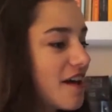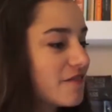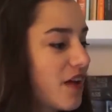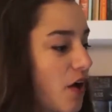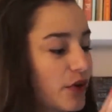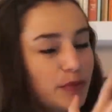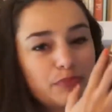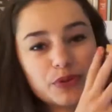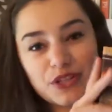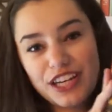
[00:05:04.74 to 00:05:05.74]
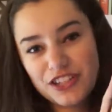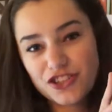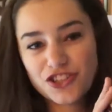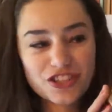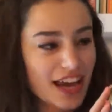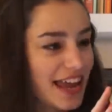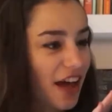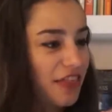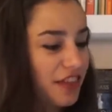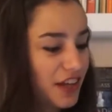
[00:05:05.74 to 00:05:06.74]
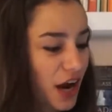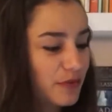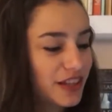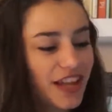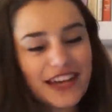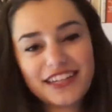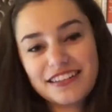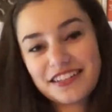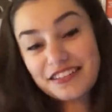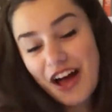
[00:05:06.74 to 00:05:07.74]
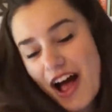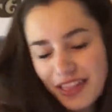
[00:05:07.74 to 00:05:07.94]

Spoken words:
very bookish, and I think I would like it because I